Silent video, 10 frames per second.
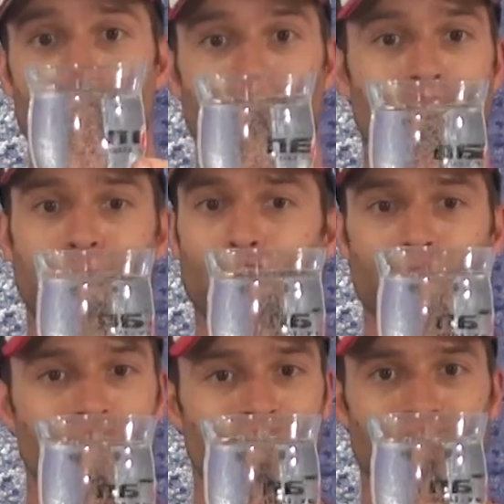I mean, it
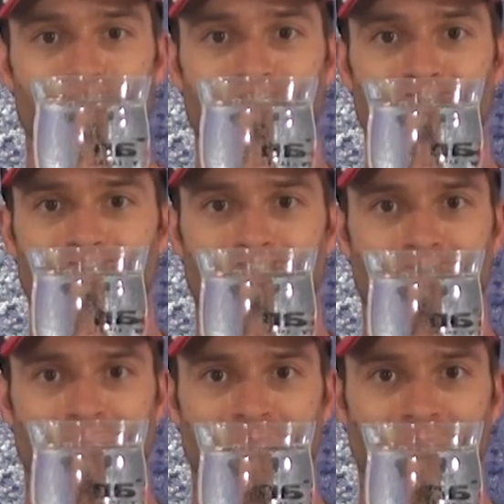pours just like,
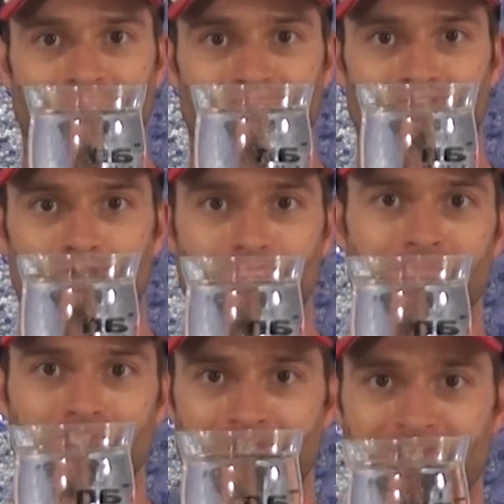
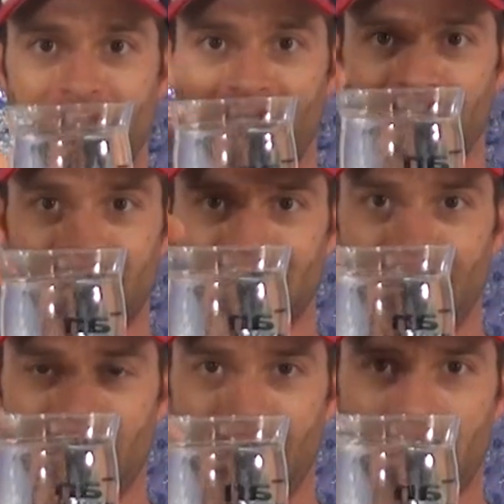nice
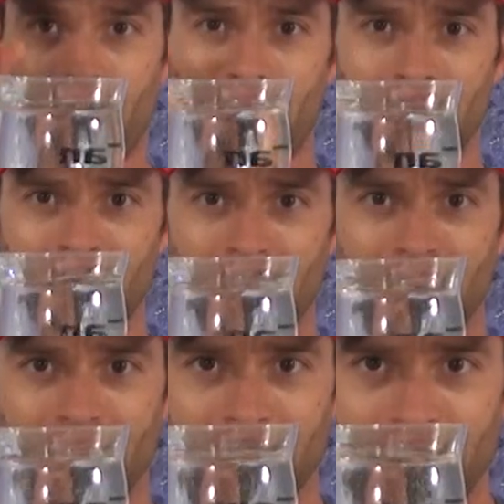
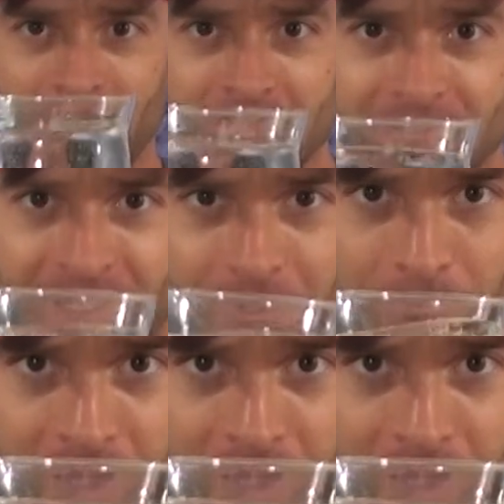fizz kind of